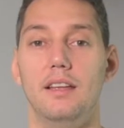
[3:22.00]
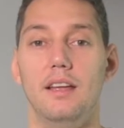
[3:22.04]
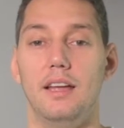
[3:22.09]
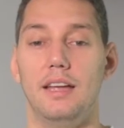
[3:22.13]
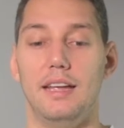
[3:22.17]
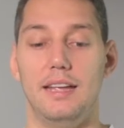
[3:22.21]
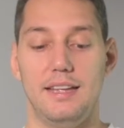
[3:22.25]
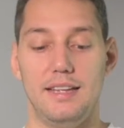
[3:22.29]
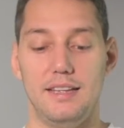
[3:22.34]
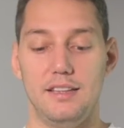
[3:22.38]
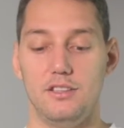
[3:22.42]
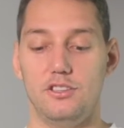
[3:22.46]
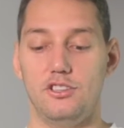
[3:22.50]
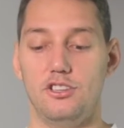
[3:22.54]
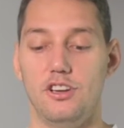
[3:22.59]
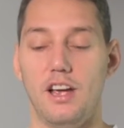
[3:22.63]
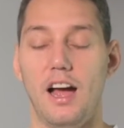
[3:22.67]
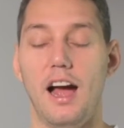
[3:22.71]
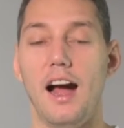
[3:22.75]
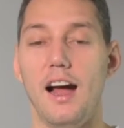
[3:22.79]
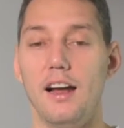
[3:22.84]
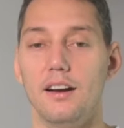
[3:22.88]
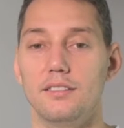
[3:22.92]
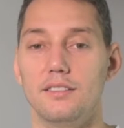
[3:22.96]
each
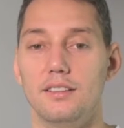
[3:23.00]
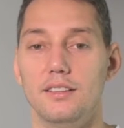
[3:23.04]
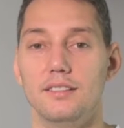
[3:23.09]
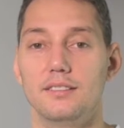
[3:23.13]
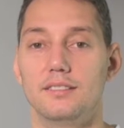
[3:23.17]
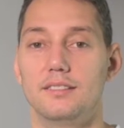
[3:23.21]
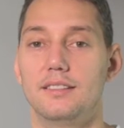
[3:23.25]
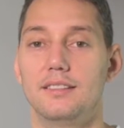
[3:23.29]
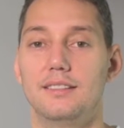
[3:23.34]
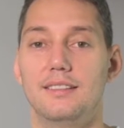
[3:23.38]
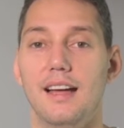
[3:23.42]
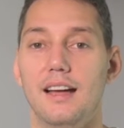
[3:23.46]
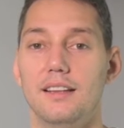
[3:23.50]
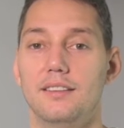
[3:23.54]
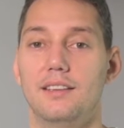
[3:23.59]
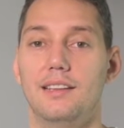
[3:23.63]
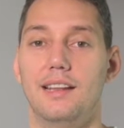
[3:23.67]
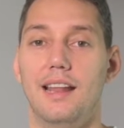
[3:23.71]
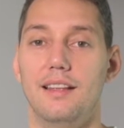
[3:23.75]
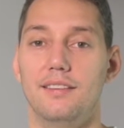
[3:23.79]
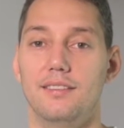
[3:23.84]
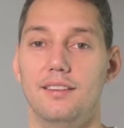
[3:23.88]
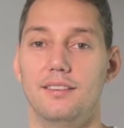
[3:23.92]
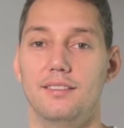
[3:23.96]
artist
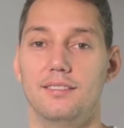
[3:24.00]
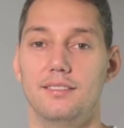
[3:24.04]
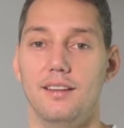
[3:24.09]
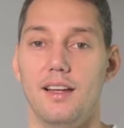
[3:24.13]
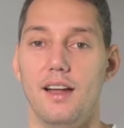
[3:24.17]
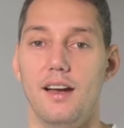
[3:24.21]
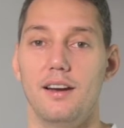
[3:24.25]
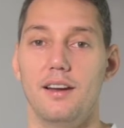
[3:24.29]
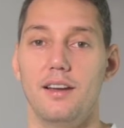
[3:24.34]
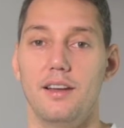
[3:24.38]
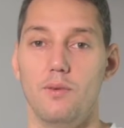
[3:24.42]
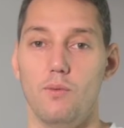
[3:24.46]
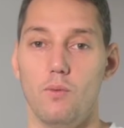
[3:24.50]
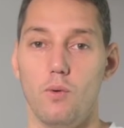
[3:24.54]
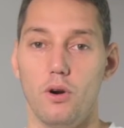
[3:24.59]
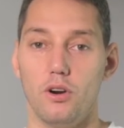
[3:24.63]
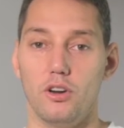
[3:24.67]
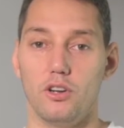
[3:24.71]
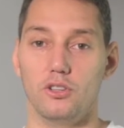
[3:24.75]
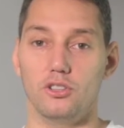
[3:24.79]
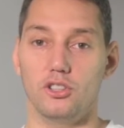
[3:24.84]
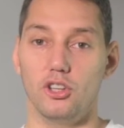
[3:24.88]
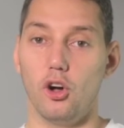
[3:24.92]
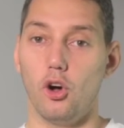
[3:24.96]
doesn't necessarily
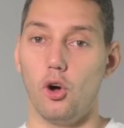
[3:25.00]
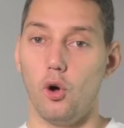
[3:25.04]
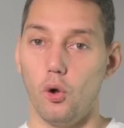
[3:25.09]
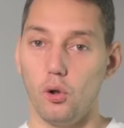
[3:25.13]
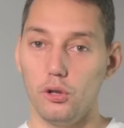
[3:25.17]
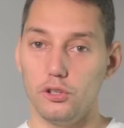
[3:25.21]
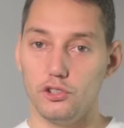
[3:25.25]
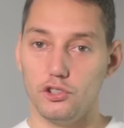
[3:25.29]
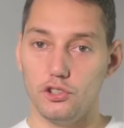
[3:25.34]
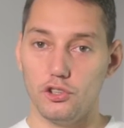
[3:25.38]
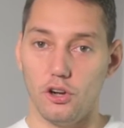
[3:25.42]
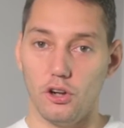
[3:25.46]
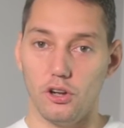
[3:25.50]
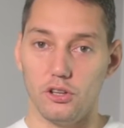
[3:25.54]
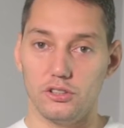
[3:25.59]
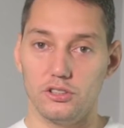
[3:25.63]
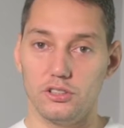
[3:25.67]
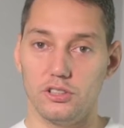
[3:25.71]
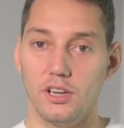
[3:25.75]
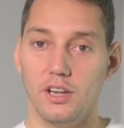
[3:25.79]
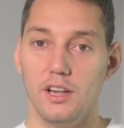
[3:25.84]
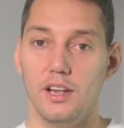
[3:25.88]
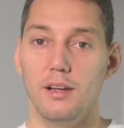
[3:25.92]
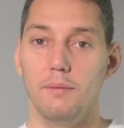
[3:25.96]
work on the whole
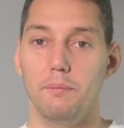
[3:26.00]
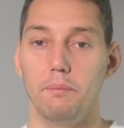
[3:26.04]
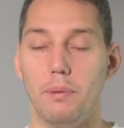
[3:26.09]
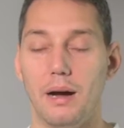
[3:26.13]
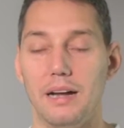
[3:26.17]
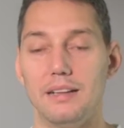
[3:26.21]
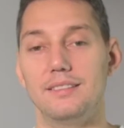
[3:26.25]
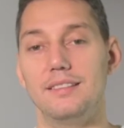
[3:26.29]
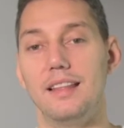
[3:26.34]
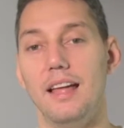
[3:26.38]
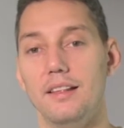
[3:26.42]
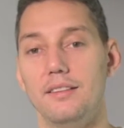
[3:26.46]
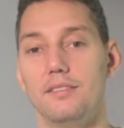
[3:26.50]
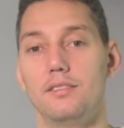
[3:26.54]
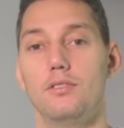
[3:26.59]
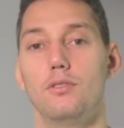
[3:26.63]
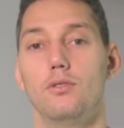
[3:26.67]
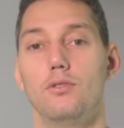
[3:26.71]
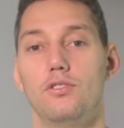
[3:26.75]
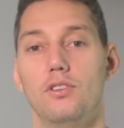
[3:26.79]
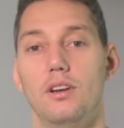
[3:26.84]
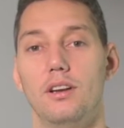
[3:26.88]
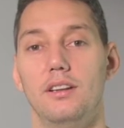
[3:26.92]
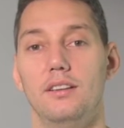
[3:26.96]
shot, but that's
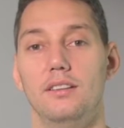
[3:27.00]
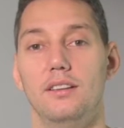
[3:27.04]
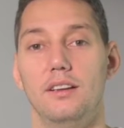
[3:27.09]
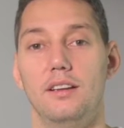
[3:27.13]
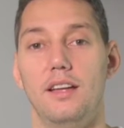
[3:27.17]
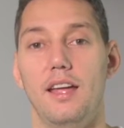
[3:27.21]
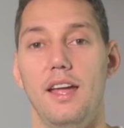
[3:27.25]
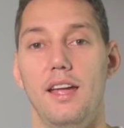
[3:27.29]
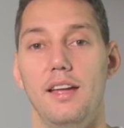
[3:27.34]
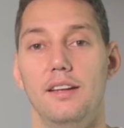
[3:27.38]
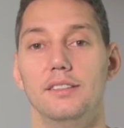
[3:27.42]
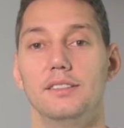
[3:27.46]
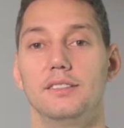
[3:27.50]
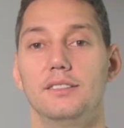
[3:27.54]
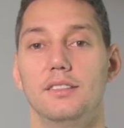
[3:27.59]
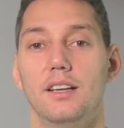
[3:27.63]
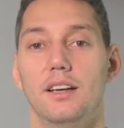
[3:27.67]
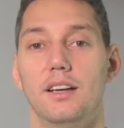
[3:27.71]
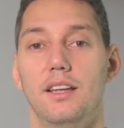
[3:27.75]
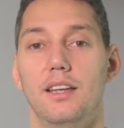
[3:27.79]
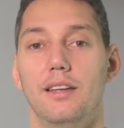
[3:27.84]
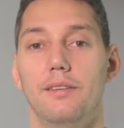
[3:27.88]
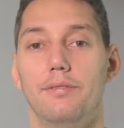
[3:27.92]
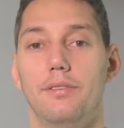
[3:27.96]
usually the case
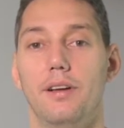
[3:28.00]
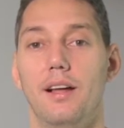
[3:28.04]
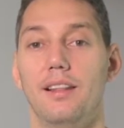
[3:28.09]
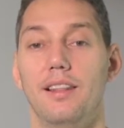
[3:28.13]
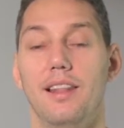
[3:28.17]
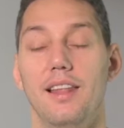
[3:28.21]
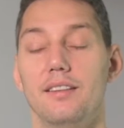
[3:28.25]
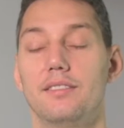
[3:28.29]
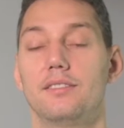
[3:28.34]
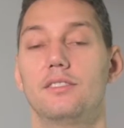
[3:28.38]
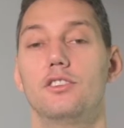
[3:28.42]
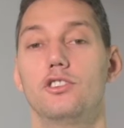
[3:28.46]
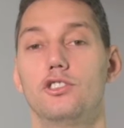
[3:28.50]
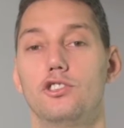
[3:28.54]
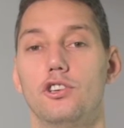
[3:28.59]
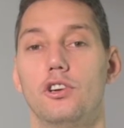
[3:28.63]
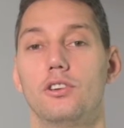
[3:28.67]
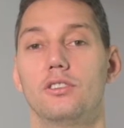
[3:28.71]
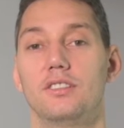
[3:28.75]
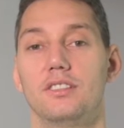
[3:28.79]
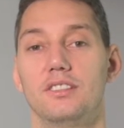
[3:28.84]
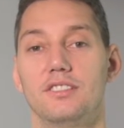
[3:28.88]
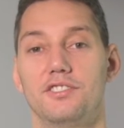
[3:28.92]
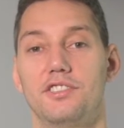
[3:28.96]
unless the
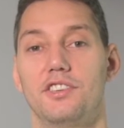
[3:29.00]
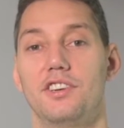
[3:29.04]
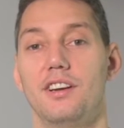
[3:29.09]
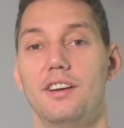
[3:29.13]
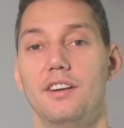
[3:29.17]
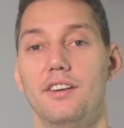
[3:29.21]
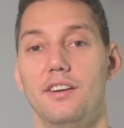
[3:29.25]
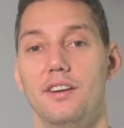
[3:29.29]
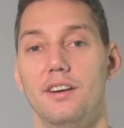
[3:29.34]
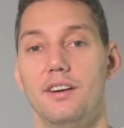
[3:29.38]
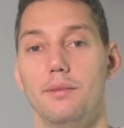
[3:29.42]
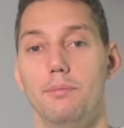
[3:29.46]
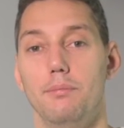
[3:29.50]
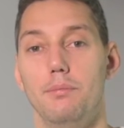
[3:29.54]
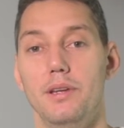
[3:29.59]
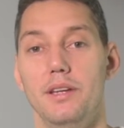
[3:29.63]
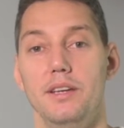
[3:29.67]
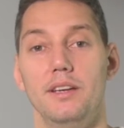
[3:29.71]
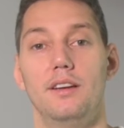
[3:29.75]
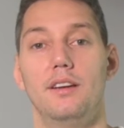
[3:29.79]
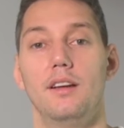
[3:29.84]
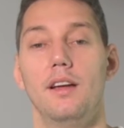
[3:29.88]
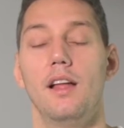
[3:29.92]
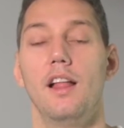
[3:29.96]
shot is really
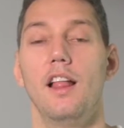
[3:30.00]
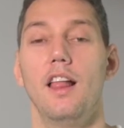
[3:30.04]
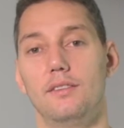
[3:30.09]
big.